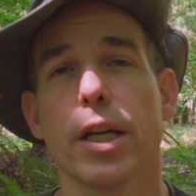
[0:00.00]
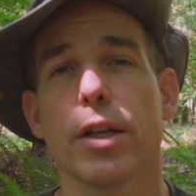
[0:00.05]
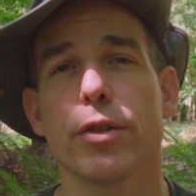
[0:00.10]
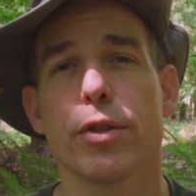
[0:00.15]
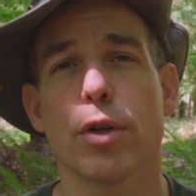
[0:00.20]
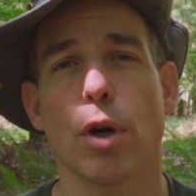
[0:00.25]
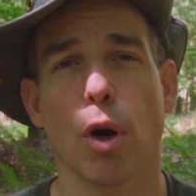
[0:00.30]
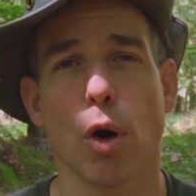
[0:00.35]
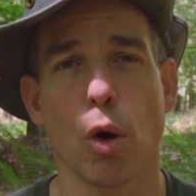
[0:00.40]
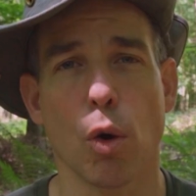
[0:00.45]

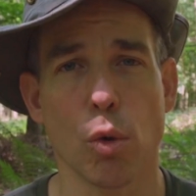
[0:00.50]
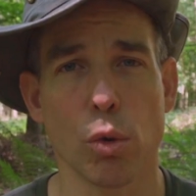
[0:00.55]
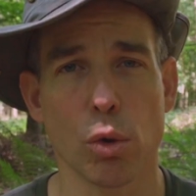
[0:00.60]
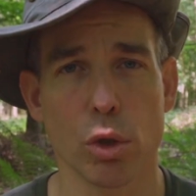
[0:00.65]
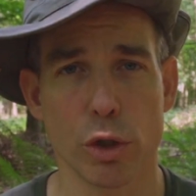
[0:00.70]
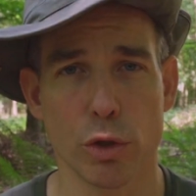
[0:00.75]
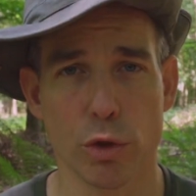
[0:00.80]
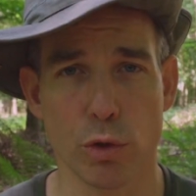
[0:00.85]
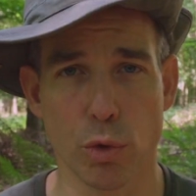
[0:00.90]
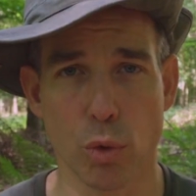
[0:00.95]
the
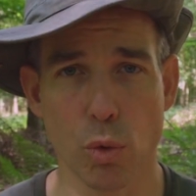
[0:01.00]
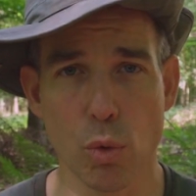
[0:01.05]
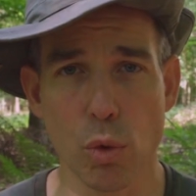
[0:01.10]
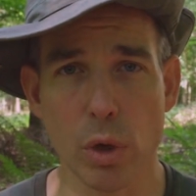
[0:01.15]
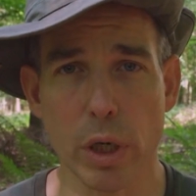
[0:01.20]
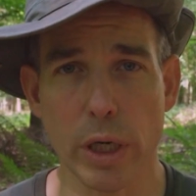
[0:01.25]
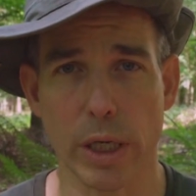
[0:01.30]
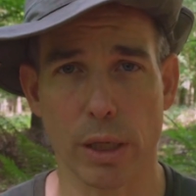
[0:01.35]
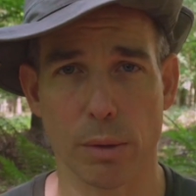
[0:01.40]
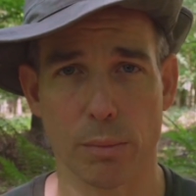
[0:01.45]
whole
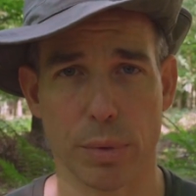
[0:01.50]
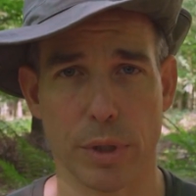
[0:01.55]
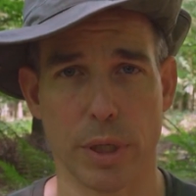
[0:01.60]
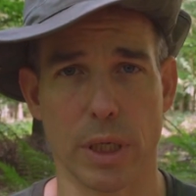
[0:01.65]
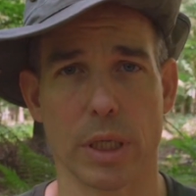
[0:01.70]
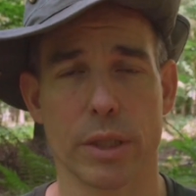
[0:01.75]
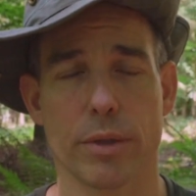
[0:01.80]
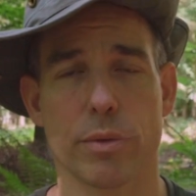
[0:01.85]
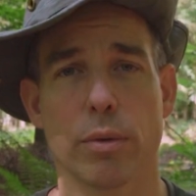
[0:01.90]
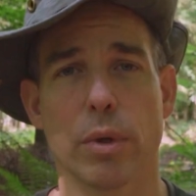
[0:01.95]
tooling
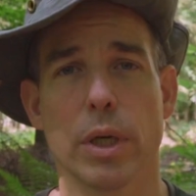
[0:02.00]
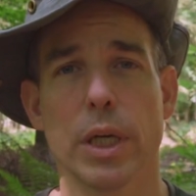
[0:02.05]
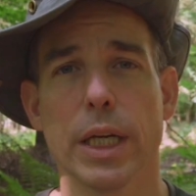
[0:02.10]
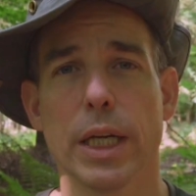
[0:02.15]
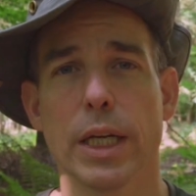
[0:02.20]
part, so